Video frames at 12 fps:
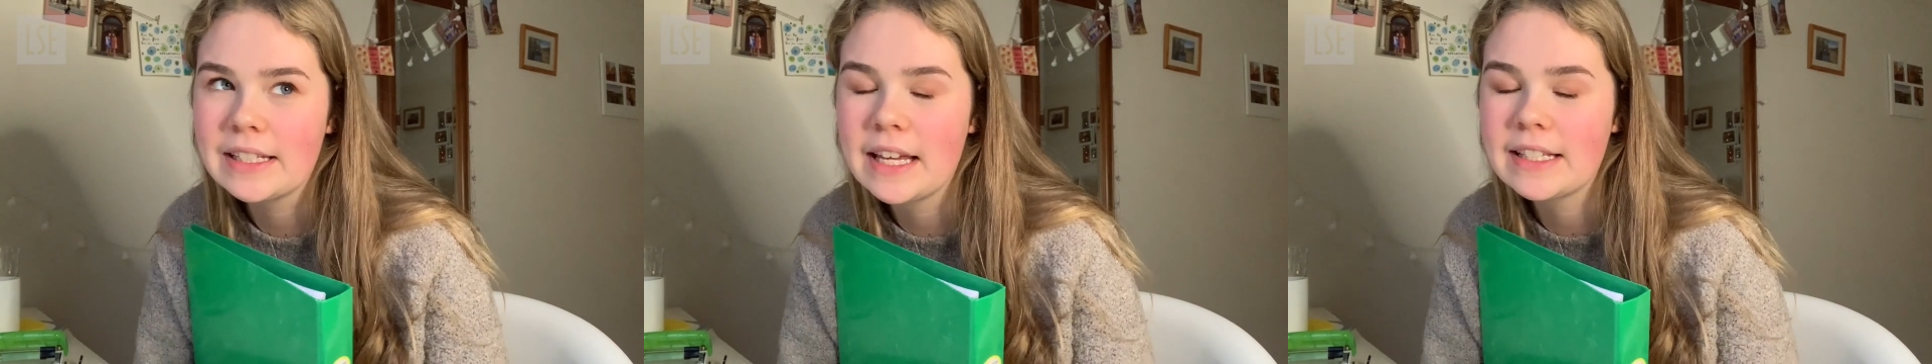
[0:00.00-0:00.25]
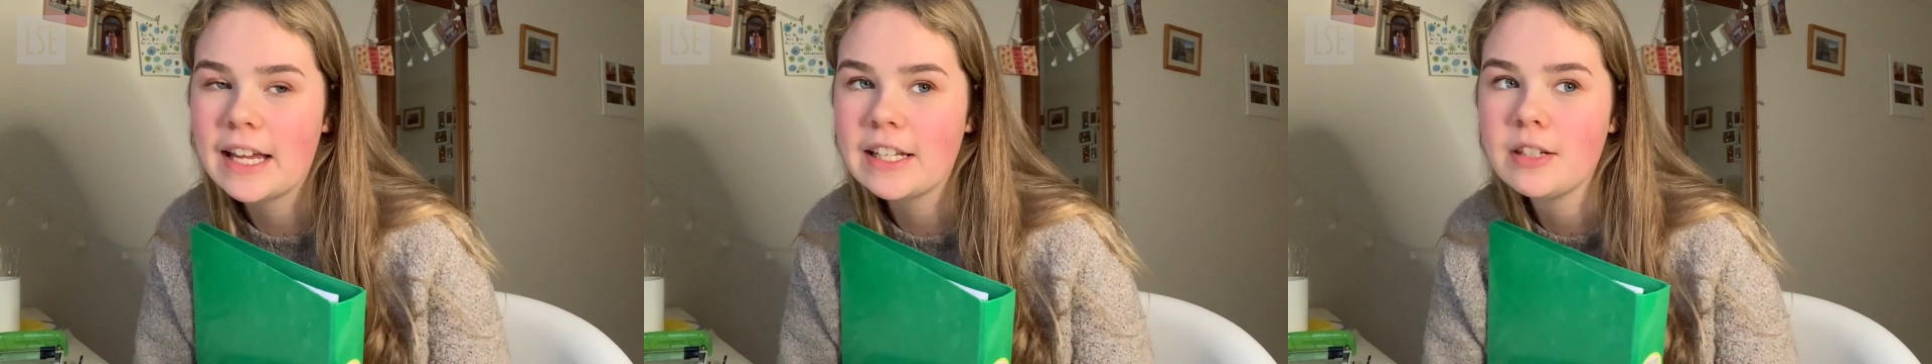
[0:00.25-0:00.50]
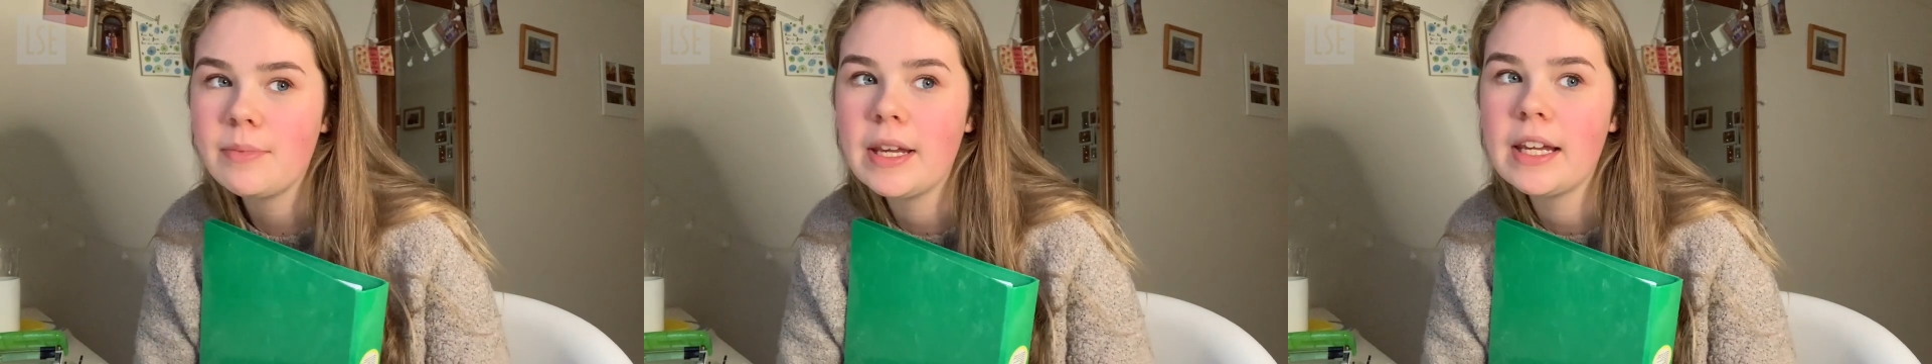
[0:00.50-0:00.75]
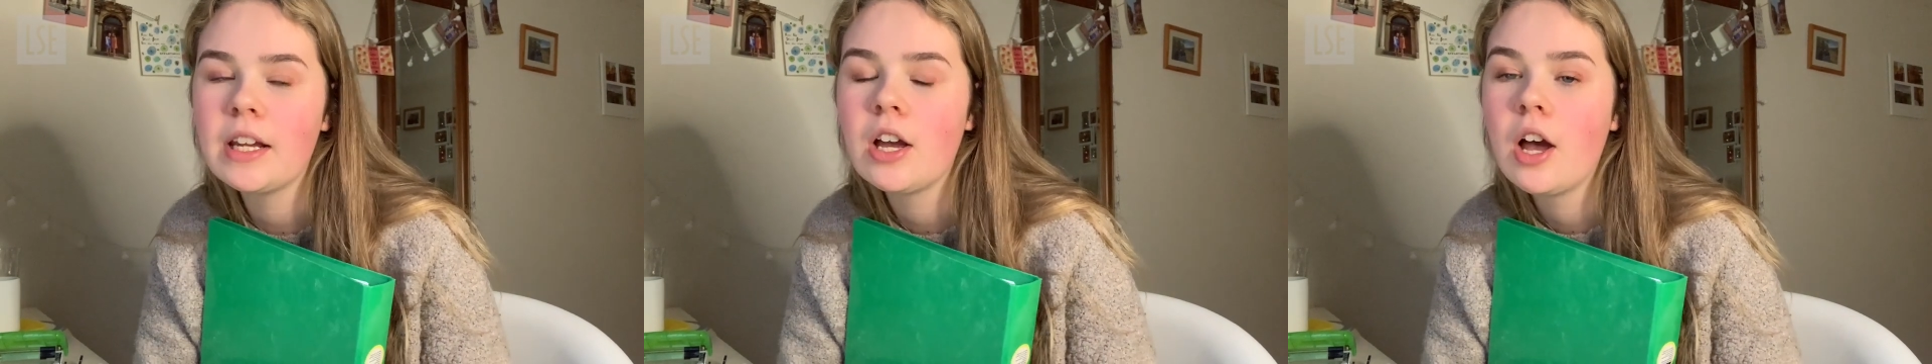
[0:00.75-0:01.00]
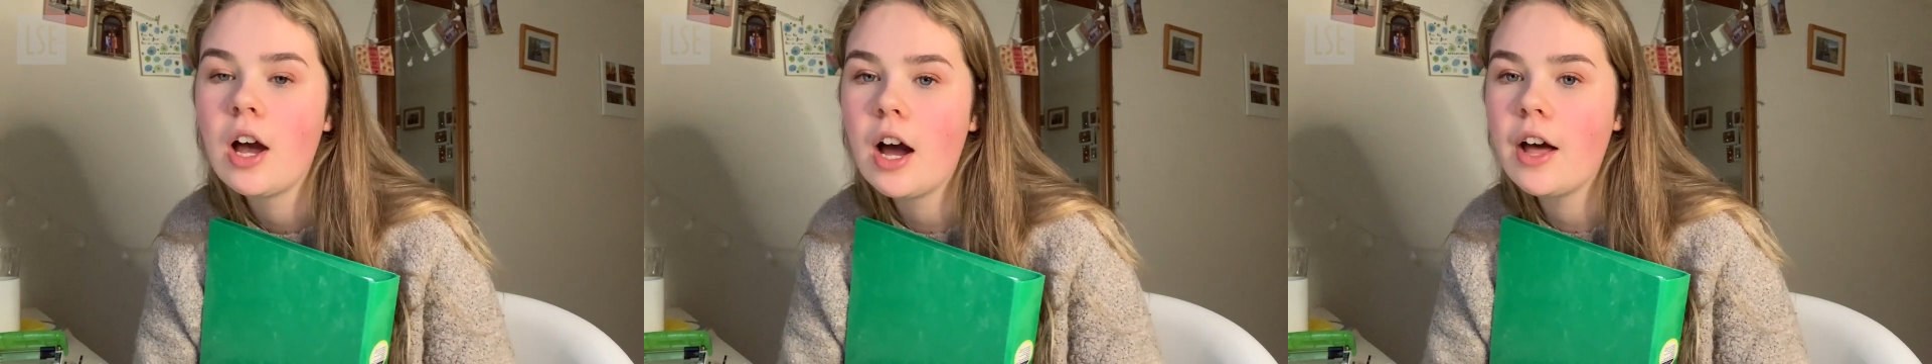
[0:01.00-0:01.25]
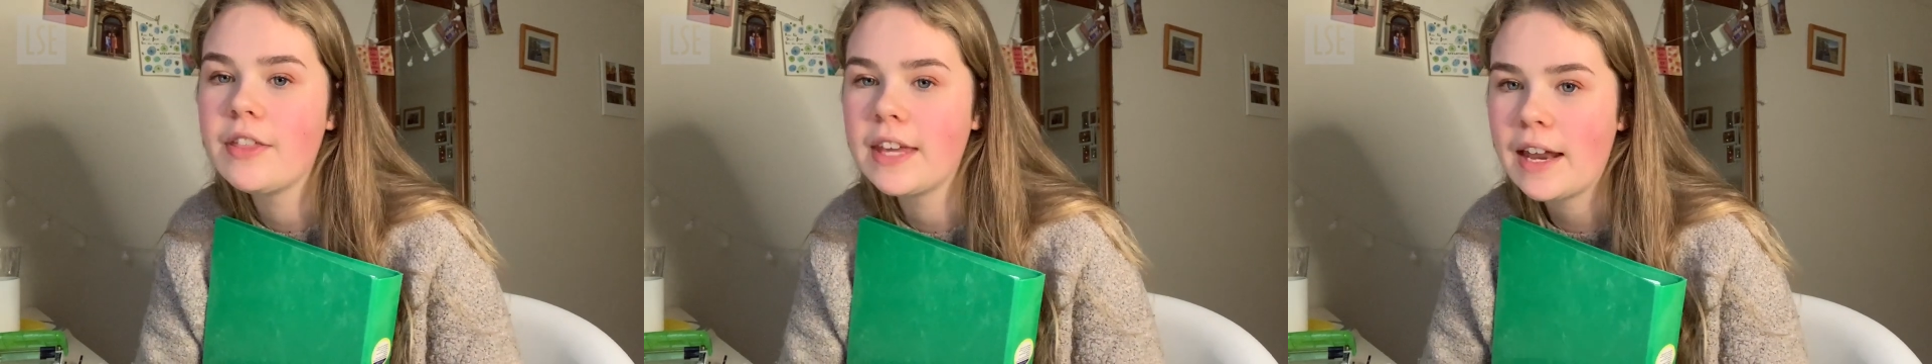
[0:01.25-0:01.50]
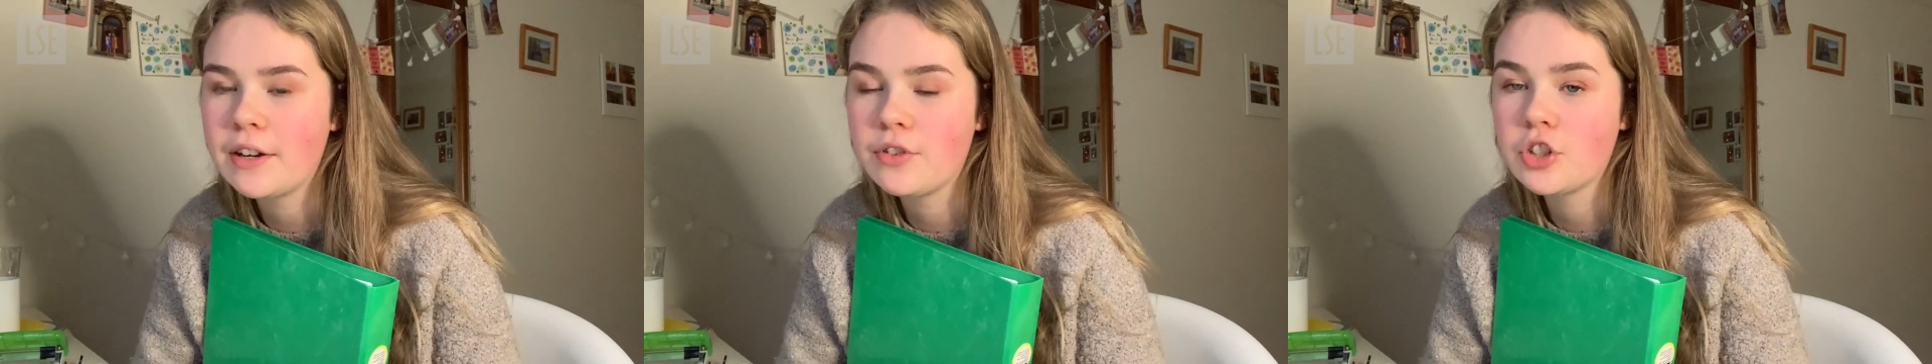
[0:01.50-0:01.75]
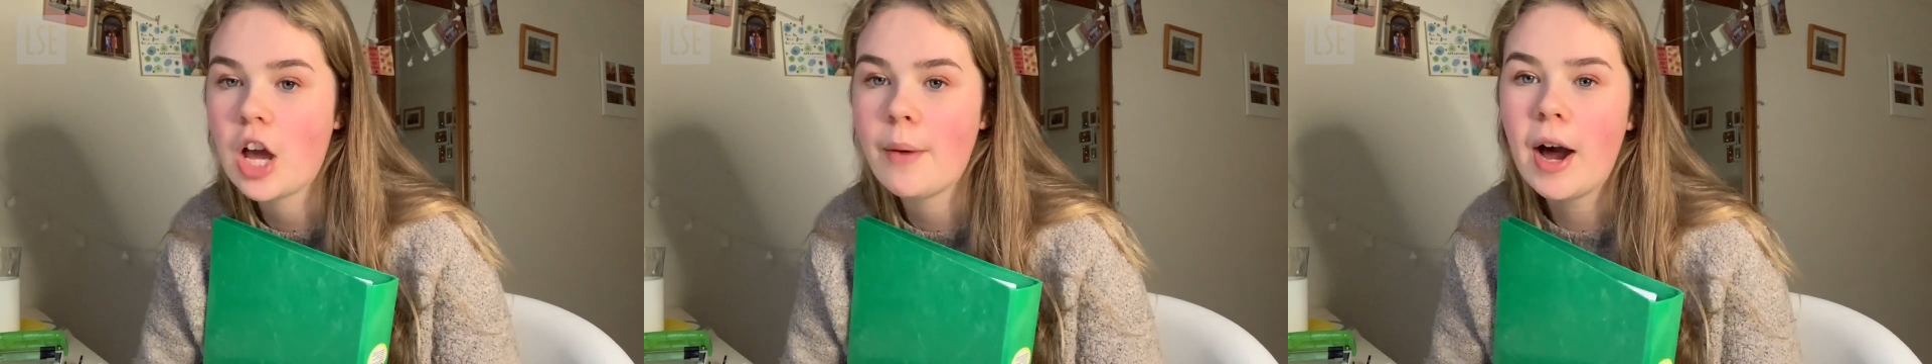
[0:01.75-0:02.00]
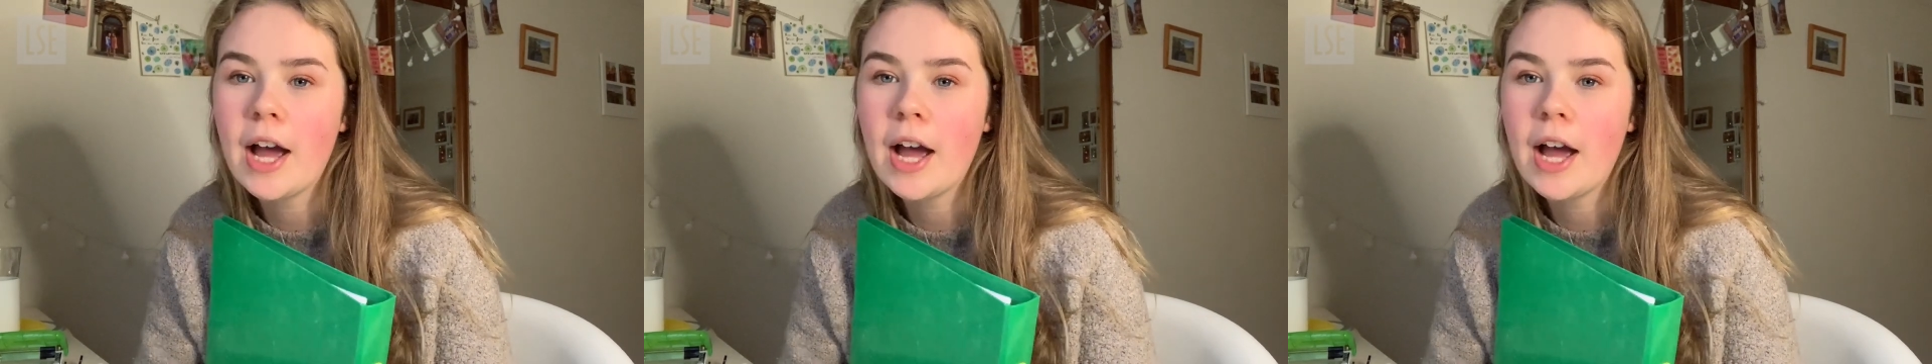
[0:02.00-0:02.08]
They tend to be at the end of the term.